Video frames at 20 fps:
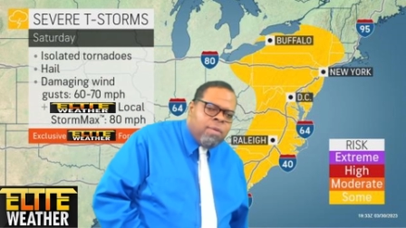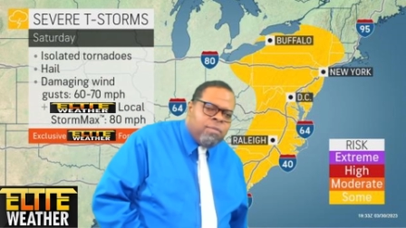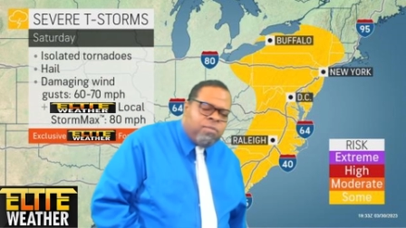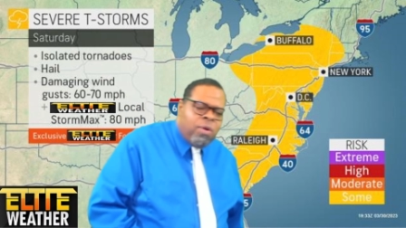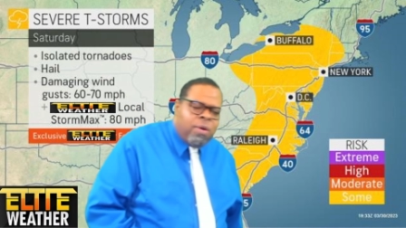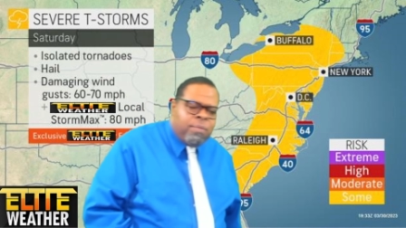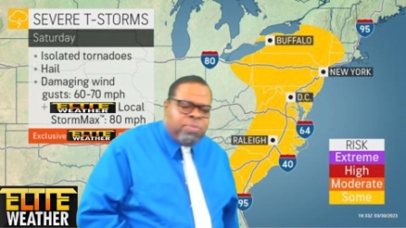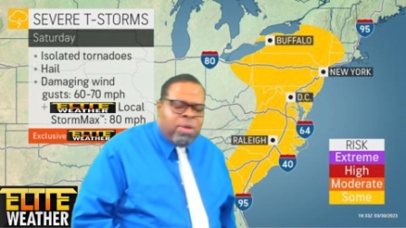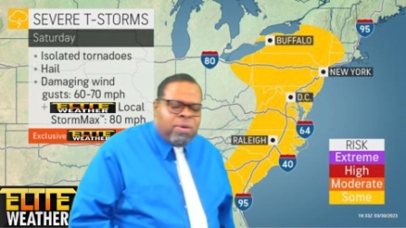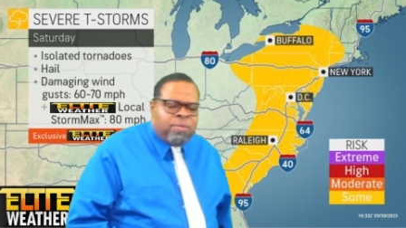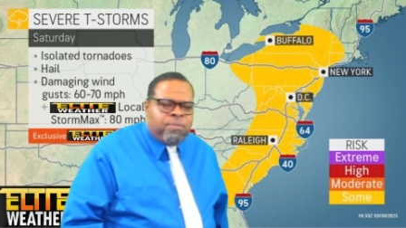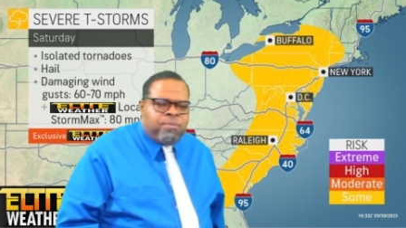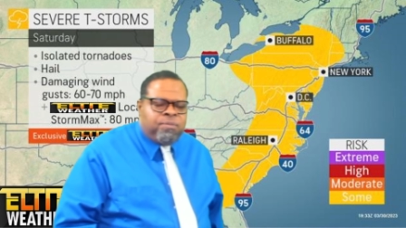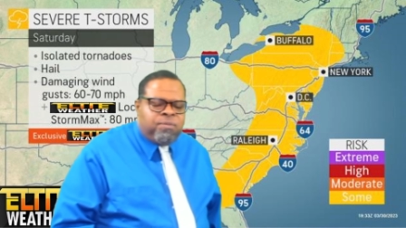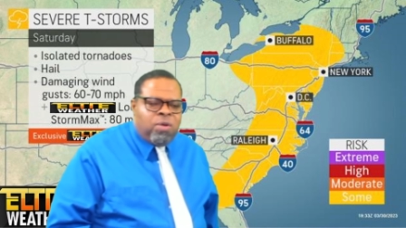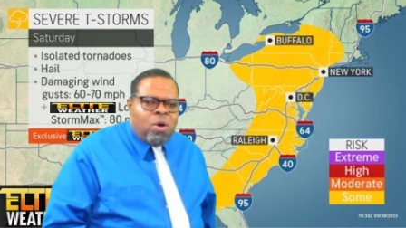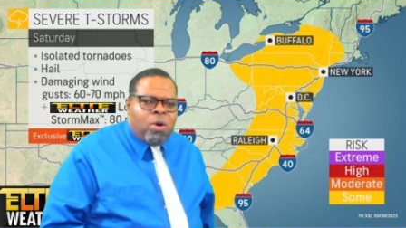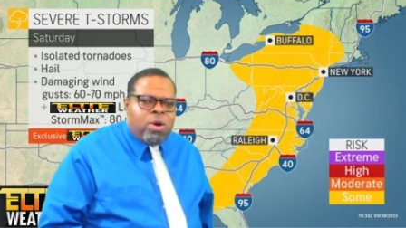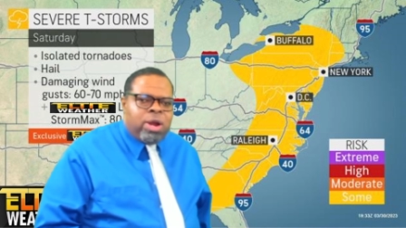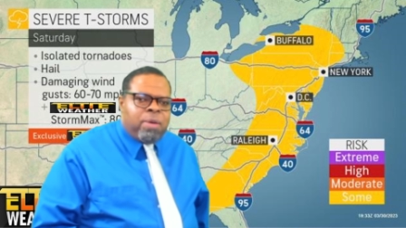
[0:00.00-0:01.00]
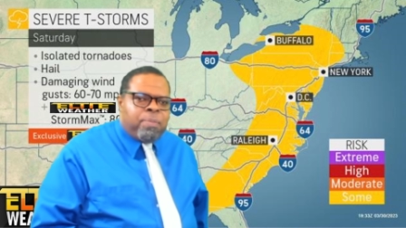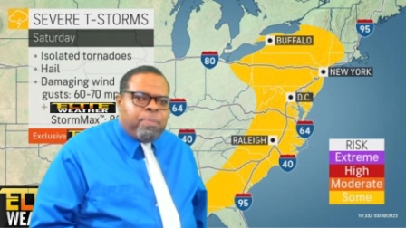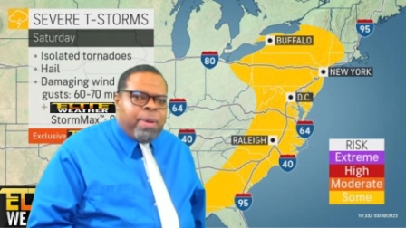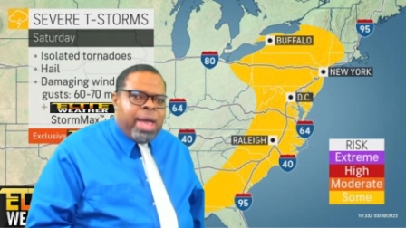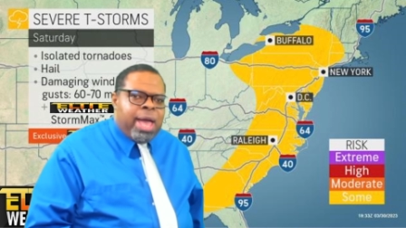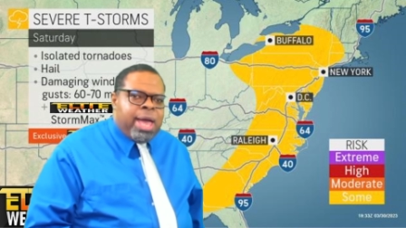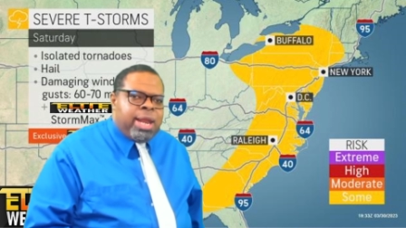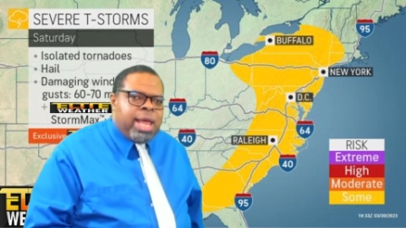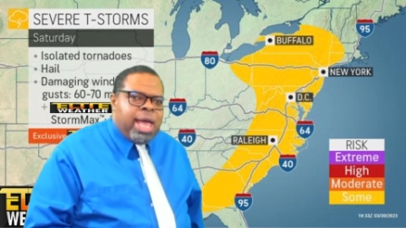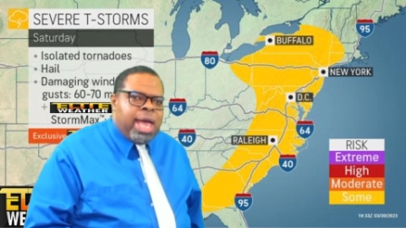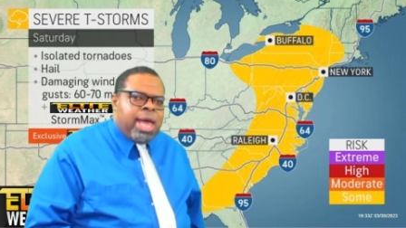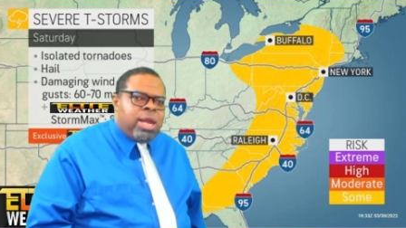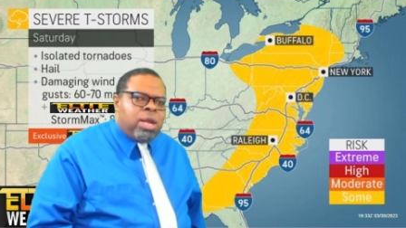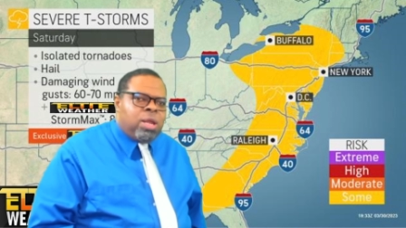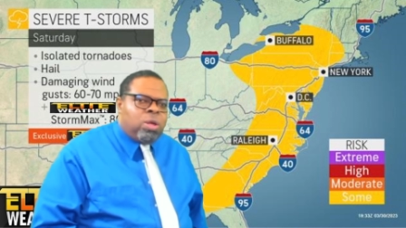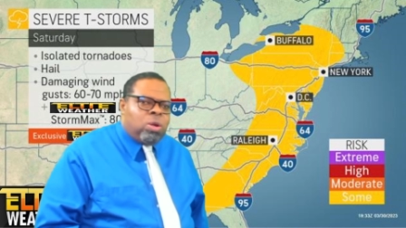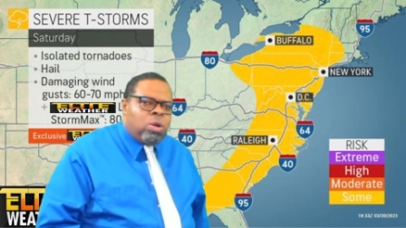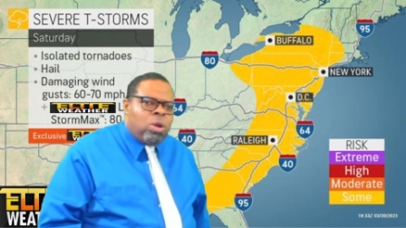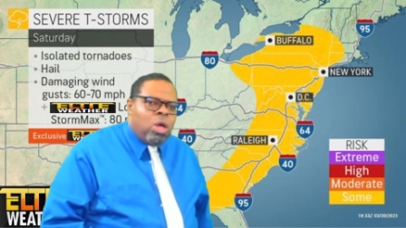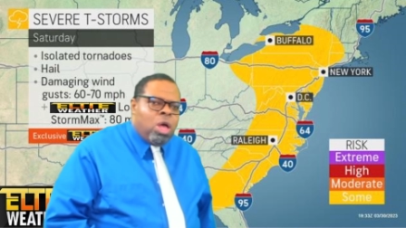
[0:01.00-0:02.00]
from the Florida
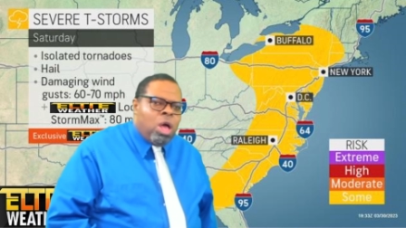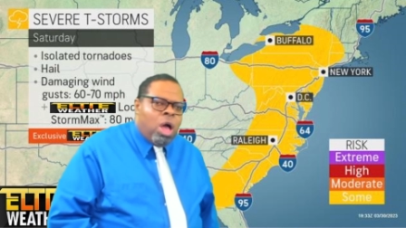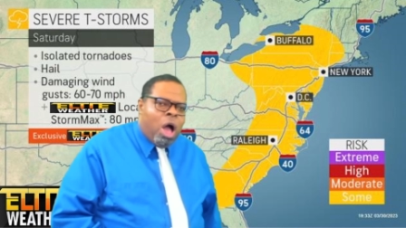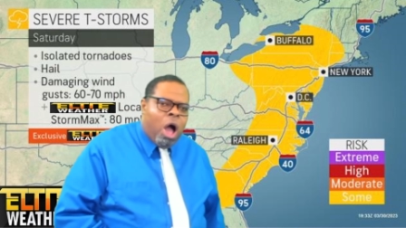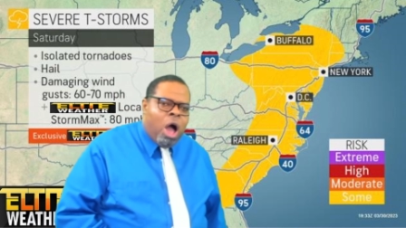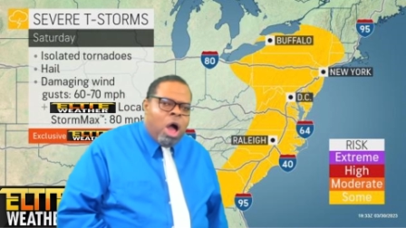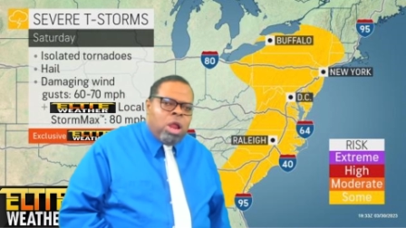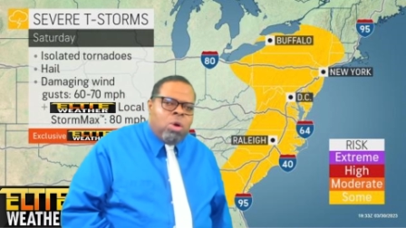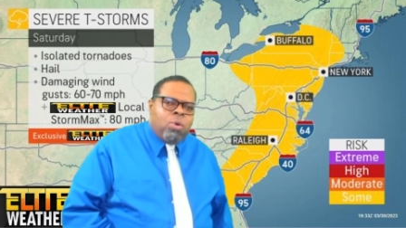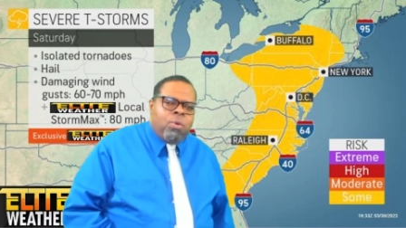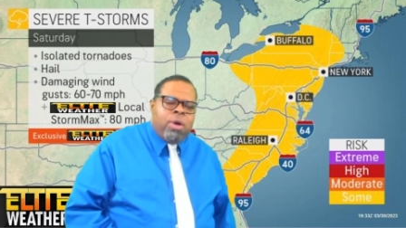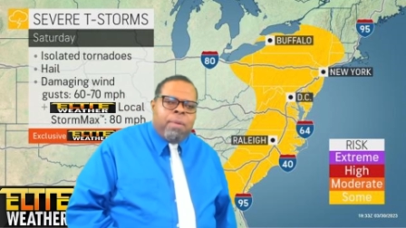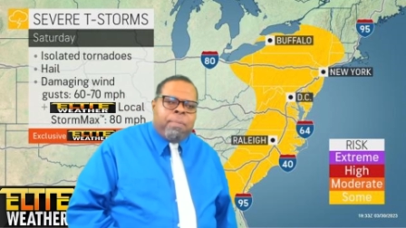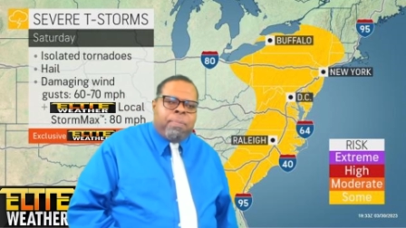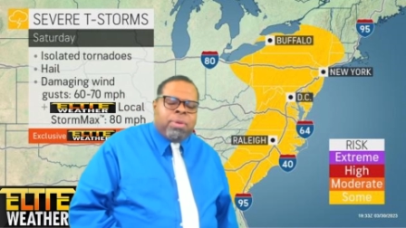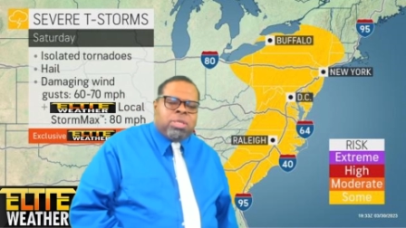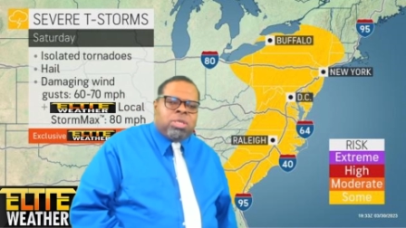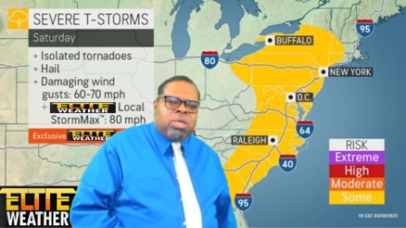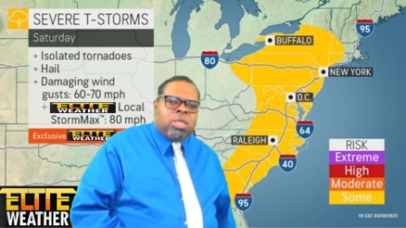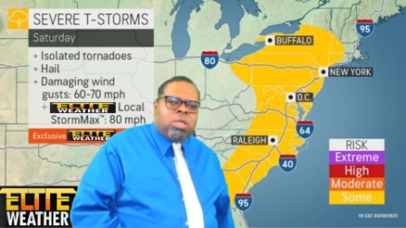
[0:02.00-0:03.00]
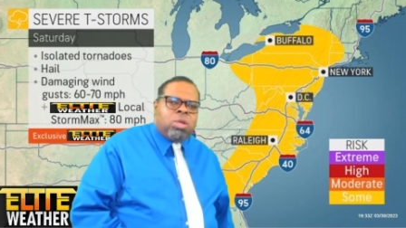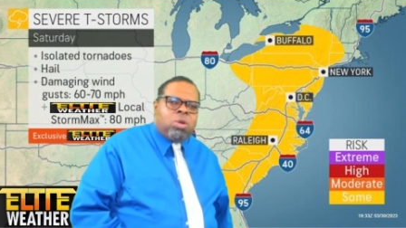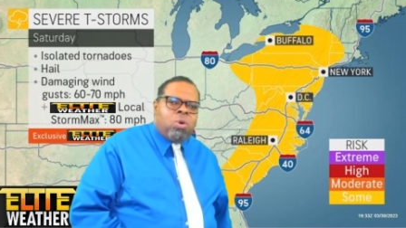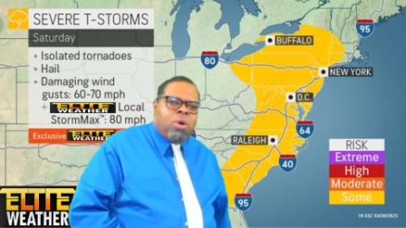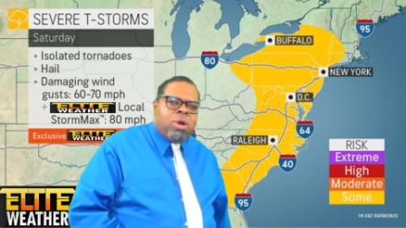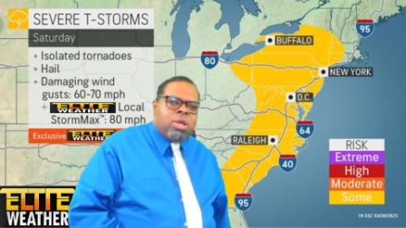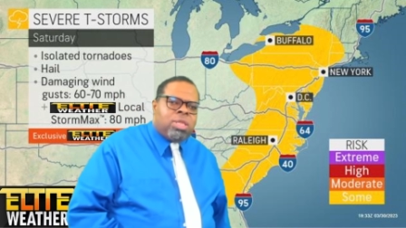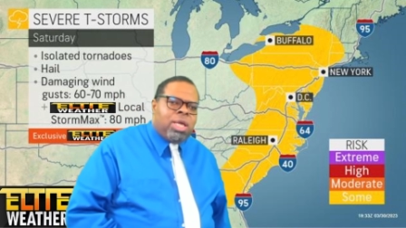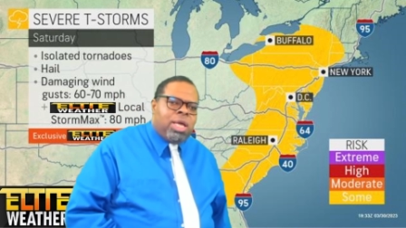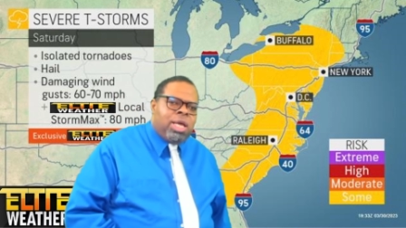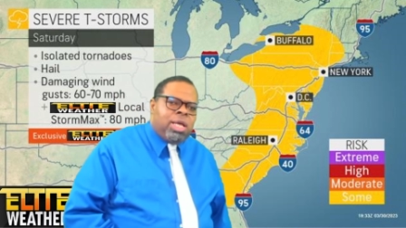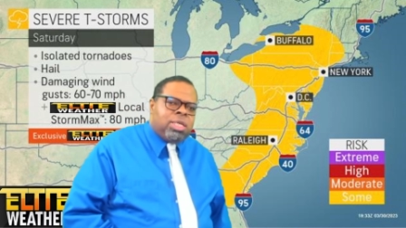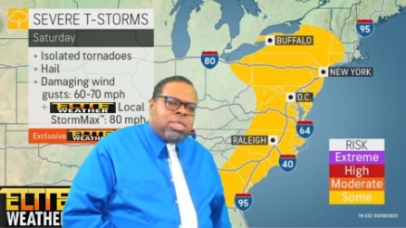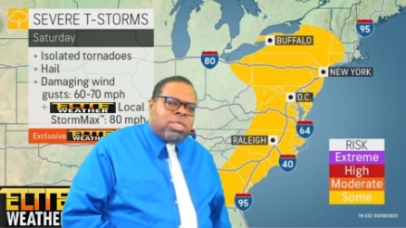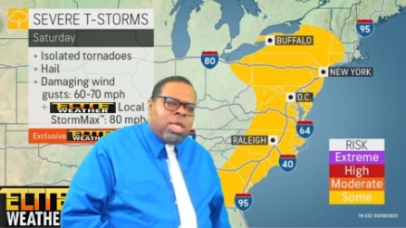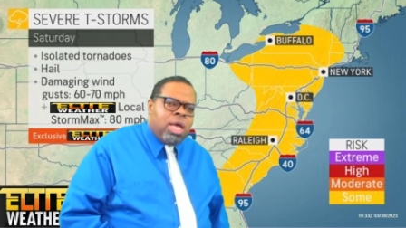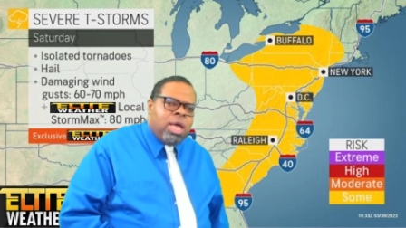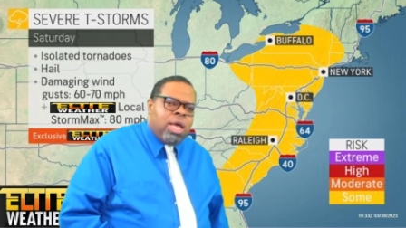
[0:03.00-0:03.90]
Panhandle all the way up into the northeast